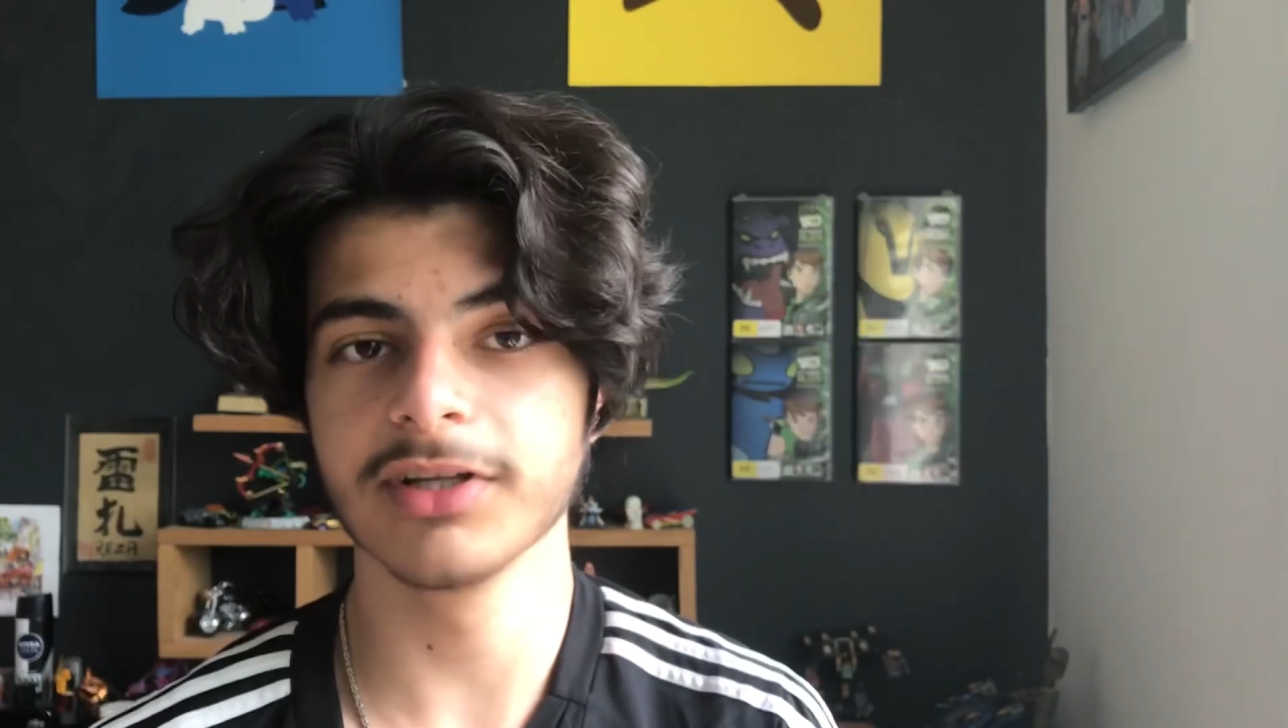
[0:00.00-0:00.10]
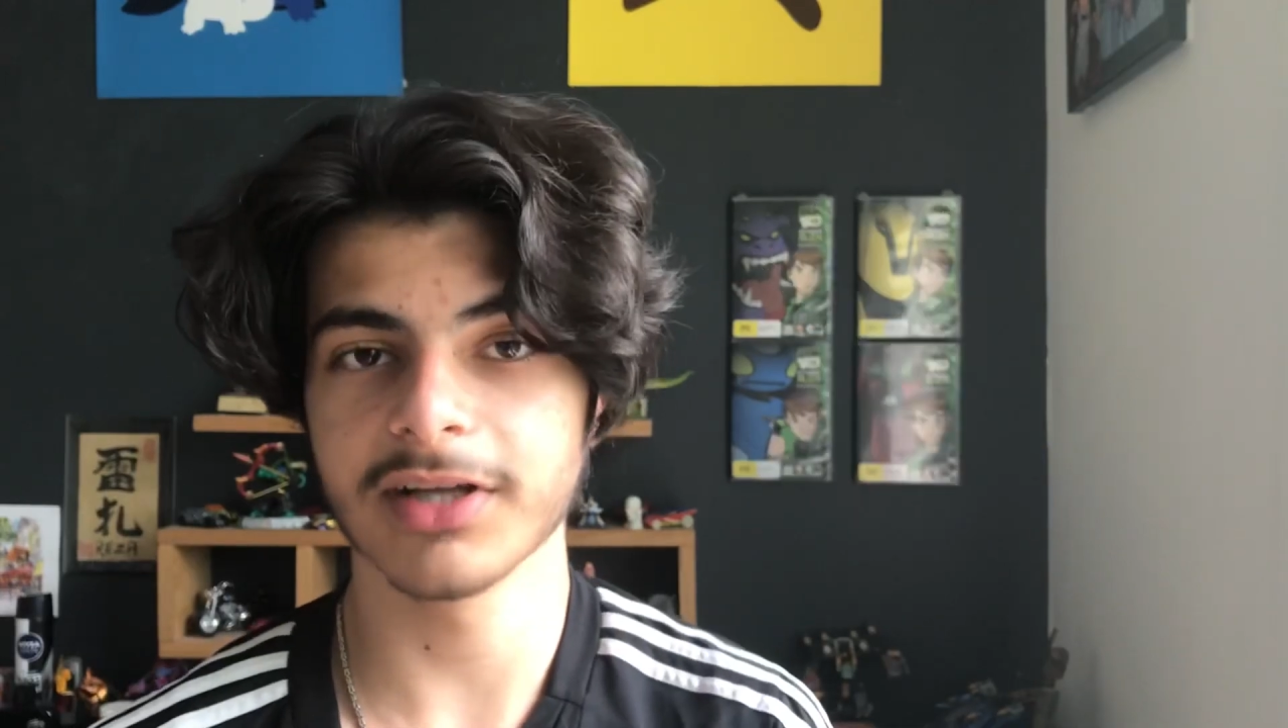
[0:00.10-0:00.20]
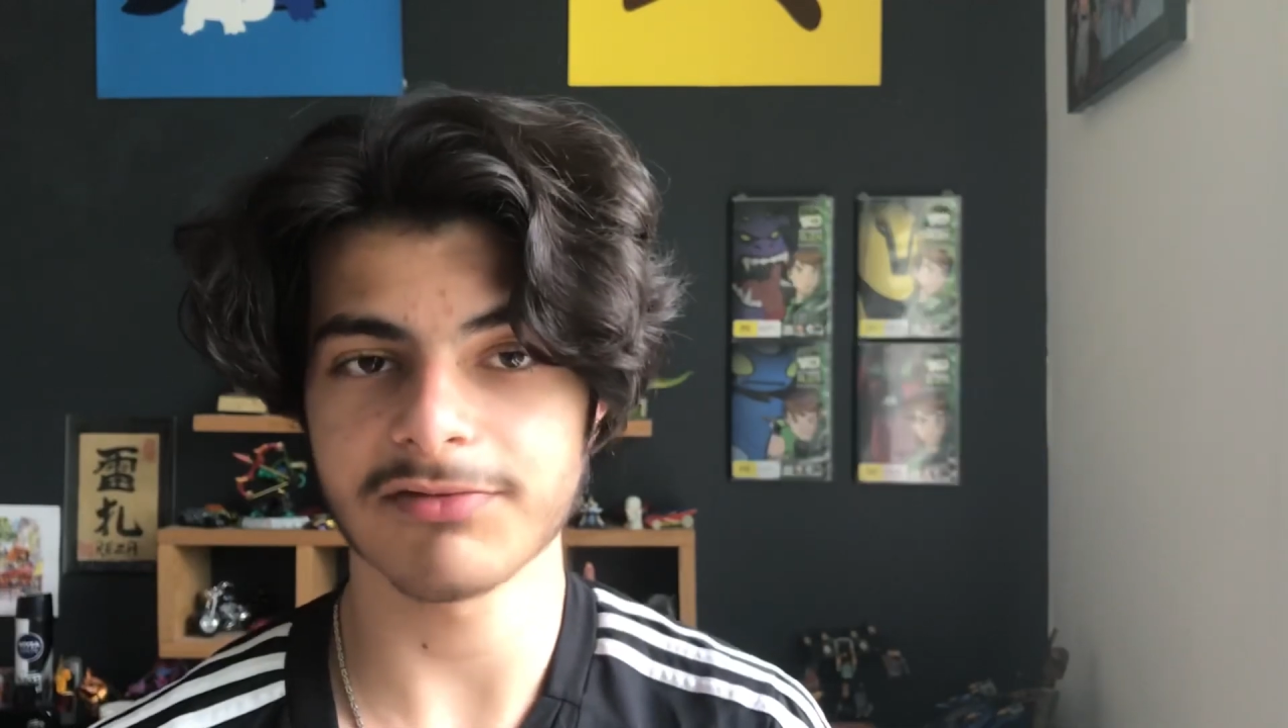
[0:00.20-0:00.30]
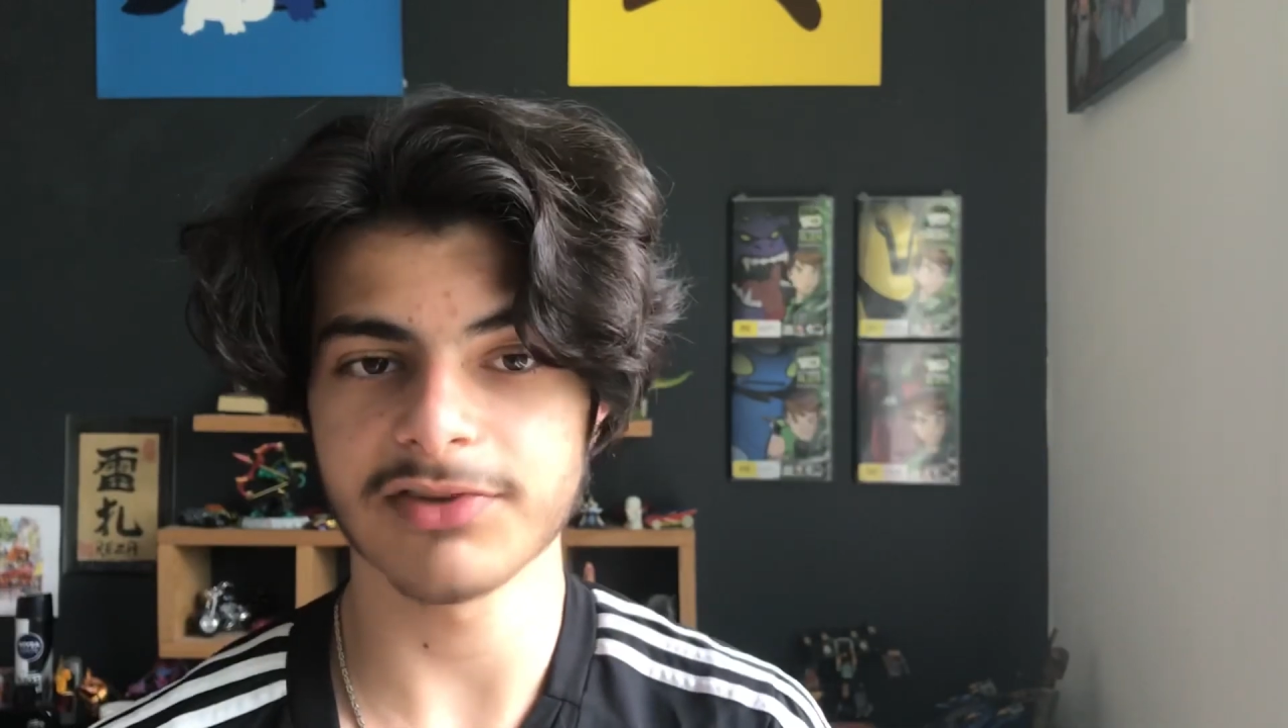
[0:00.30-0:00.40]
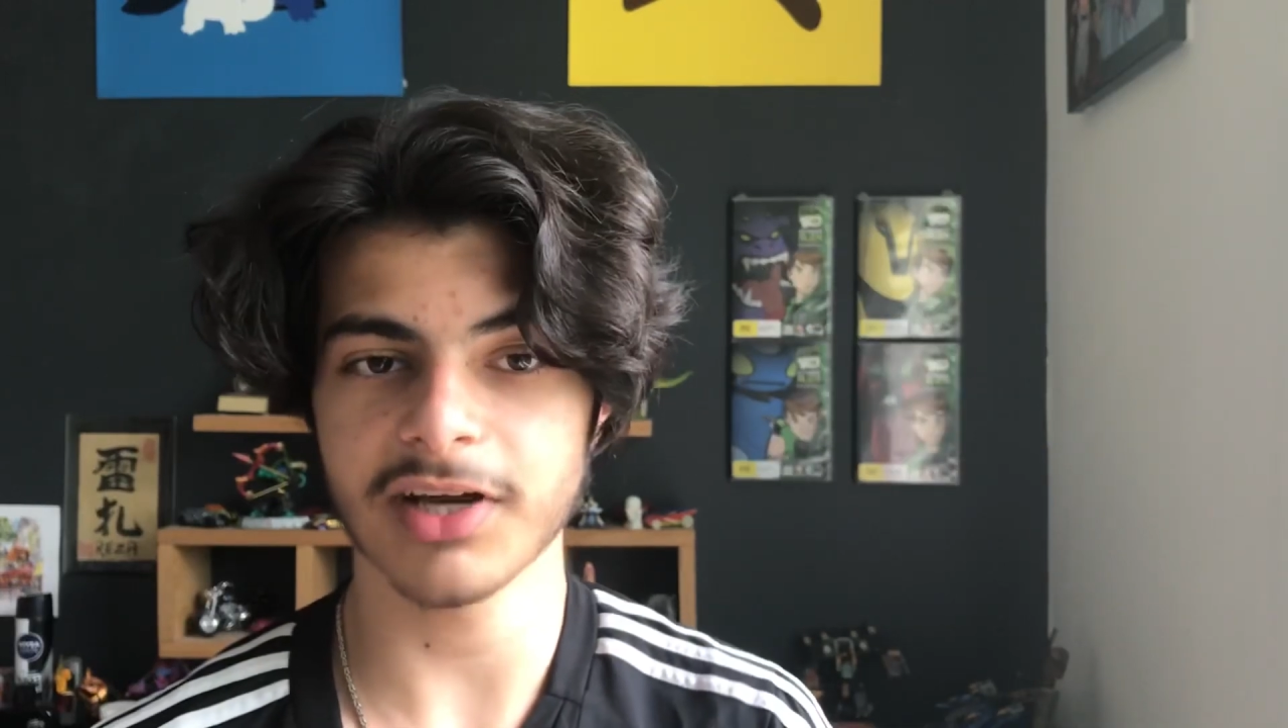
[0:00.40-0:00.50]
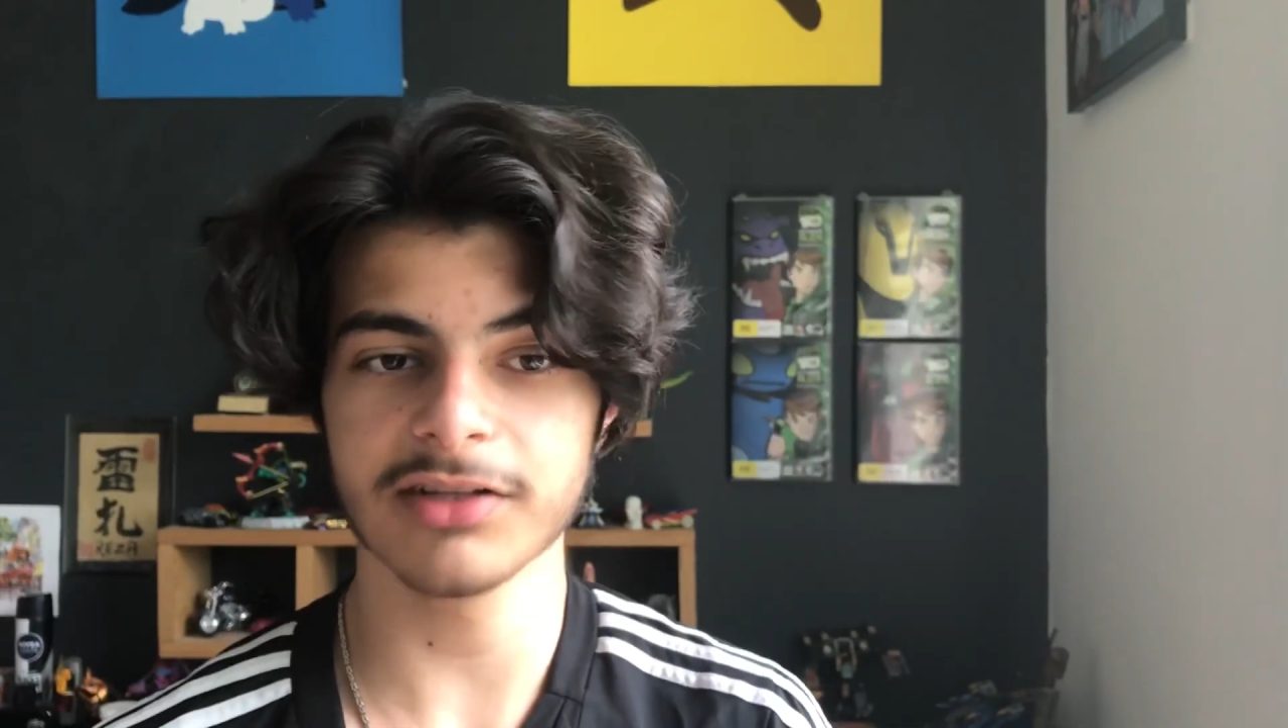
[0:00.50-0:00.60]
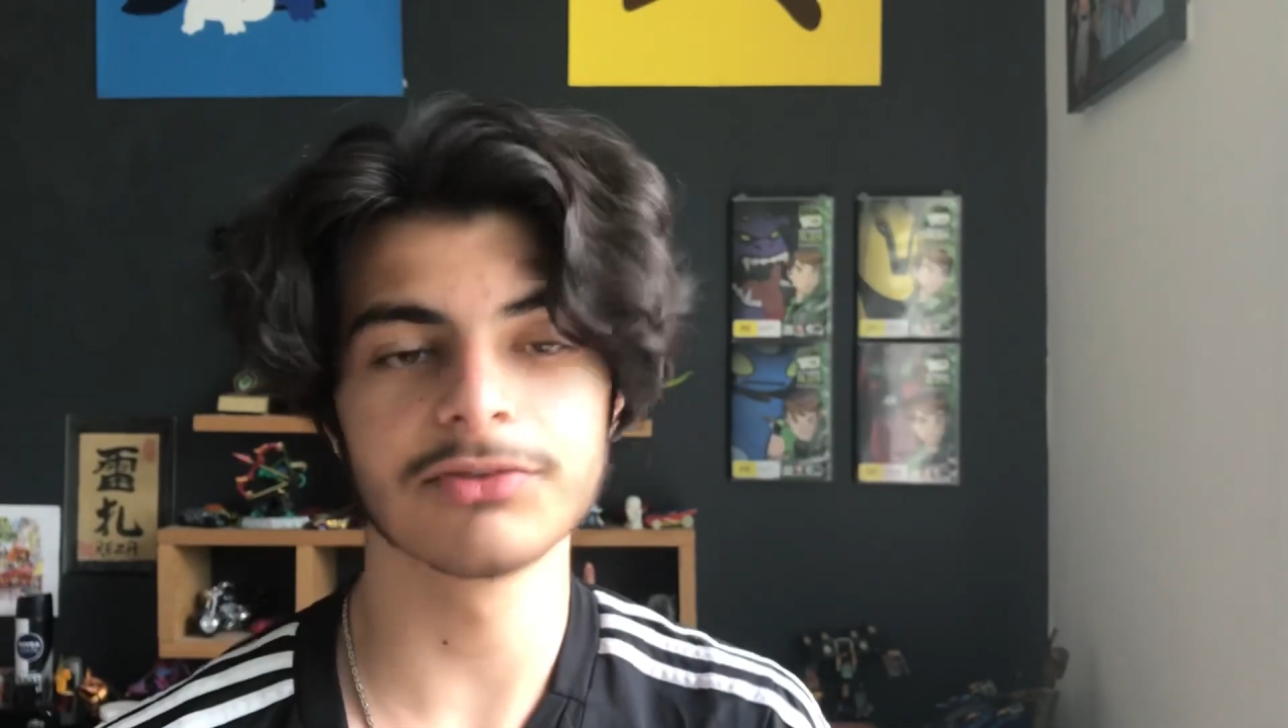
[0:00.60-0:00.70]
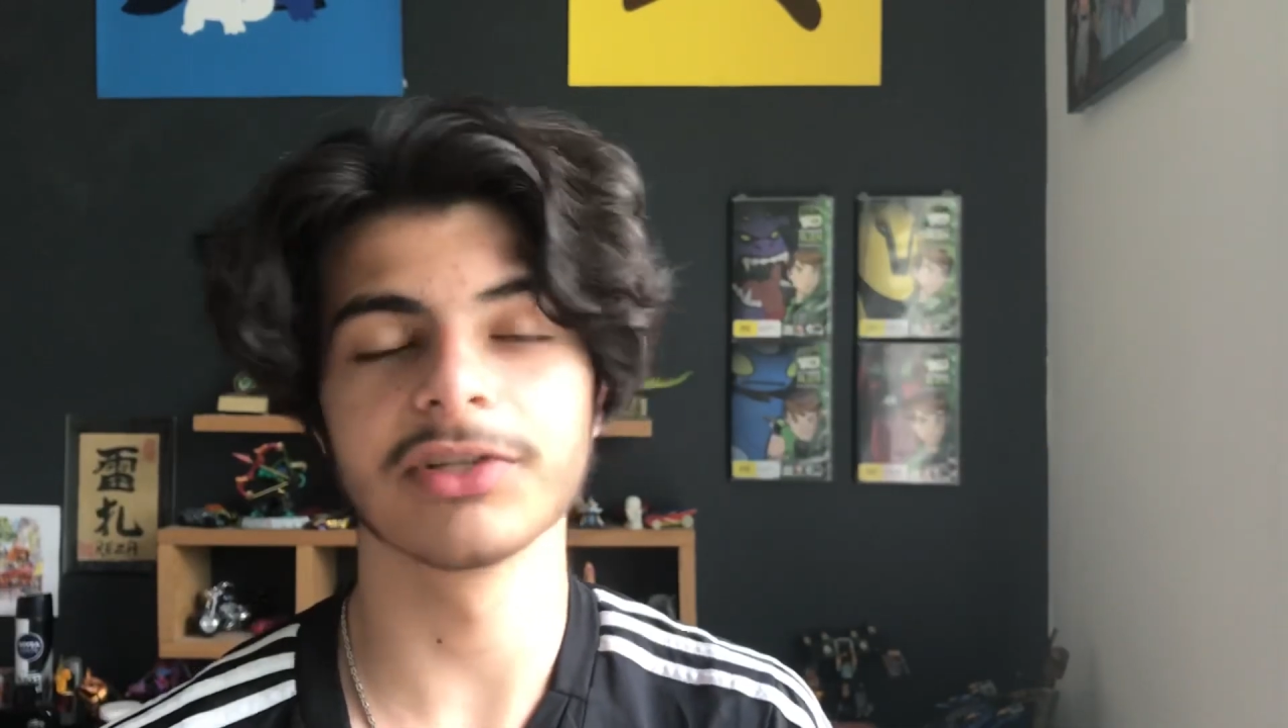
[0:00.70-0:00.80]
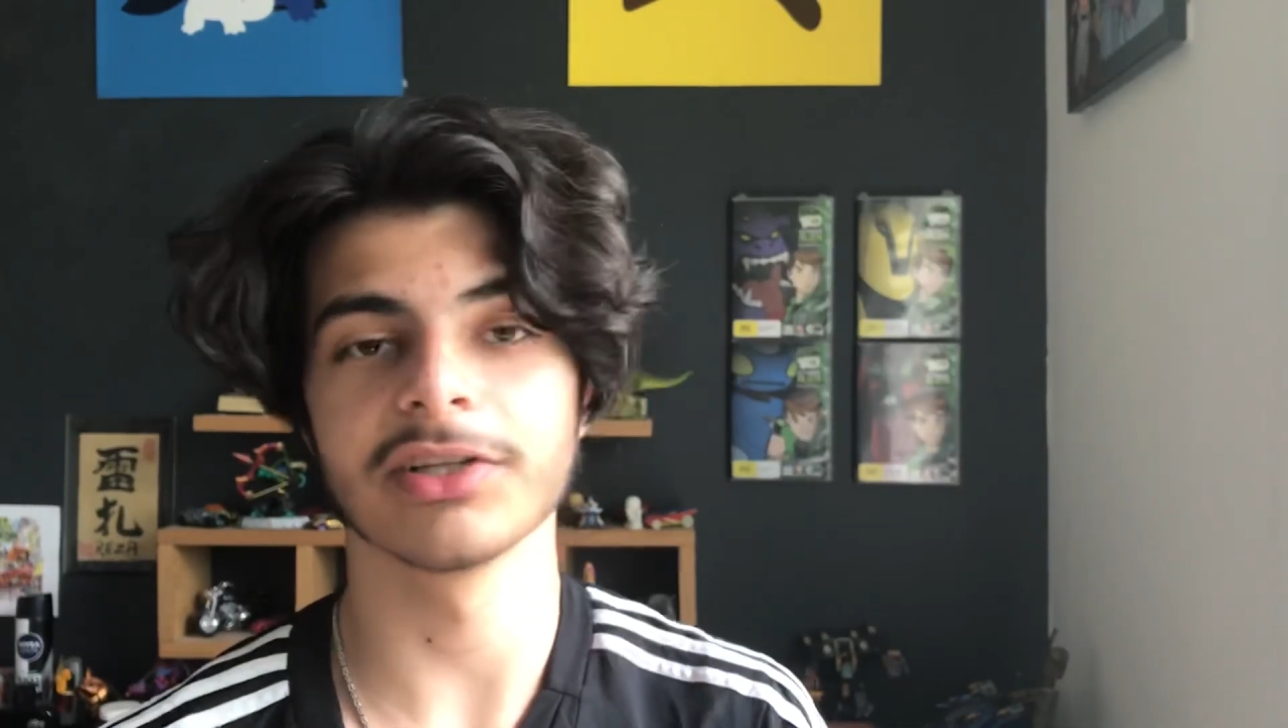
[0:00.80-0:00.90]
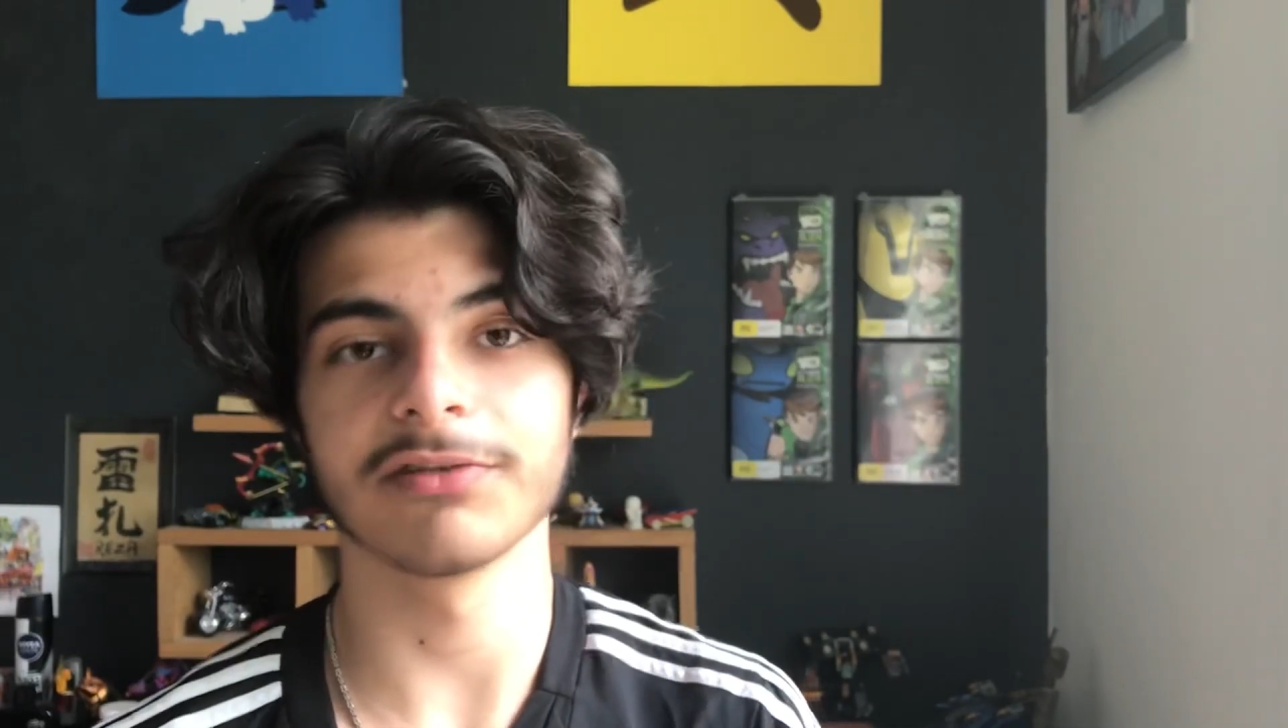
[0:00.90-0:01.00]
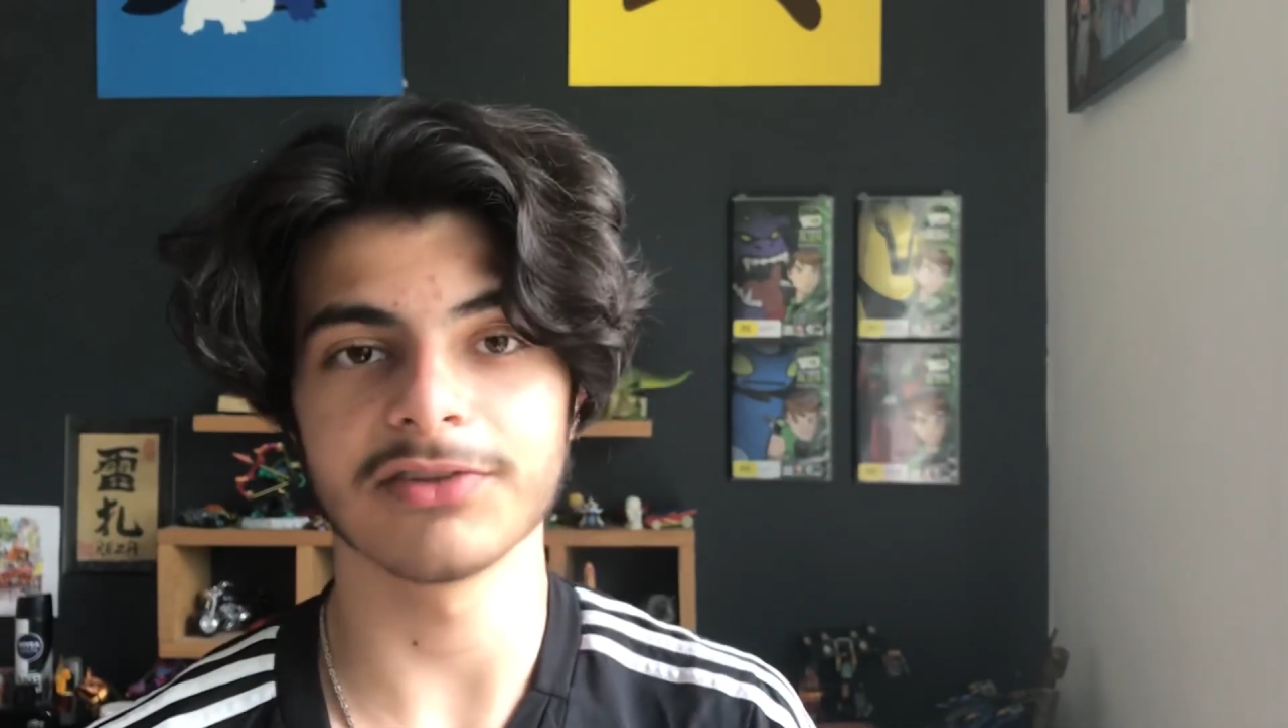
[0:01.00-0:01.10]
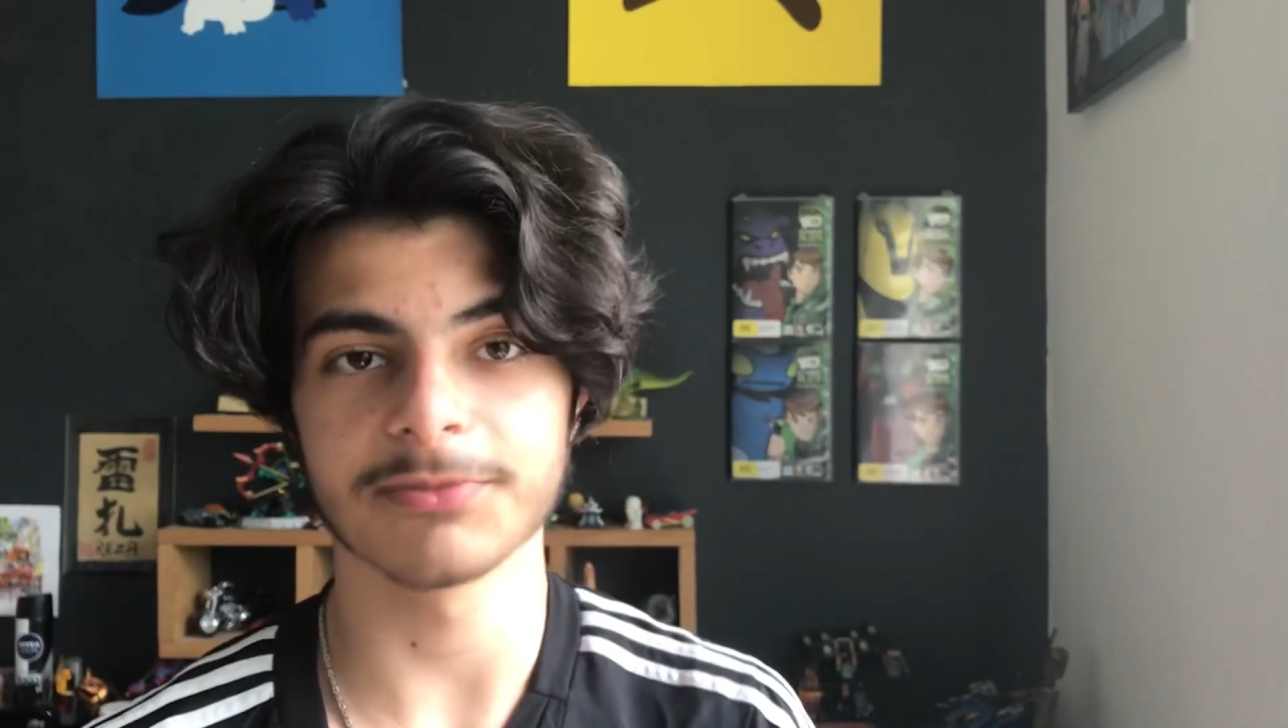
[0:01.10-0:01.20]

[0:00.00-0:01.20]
love